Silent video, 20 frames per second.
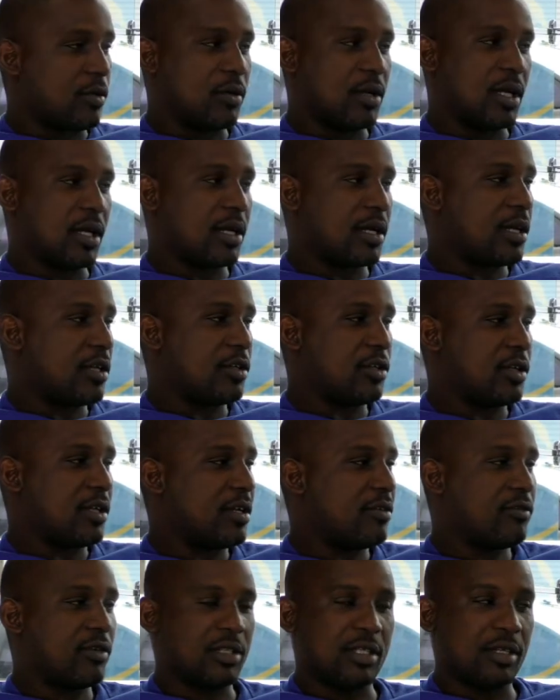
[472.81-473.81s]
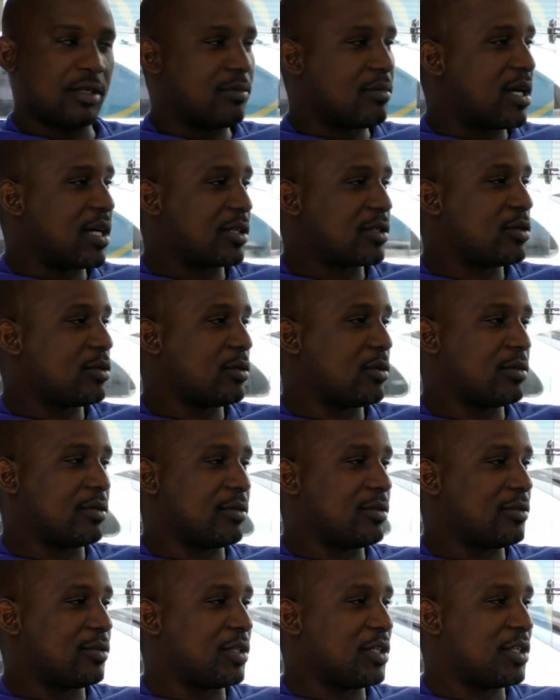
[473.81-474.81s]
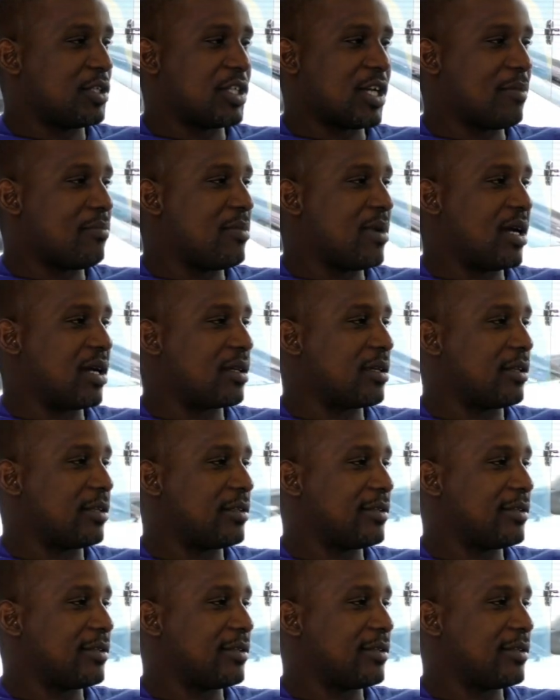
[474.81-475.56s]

walk and you never turn back to the job market.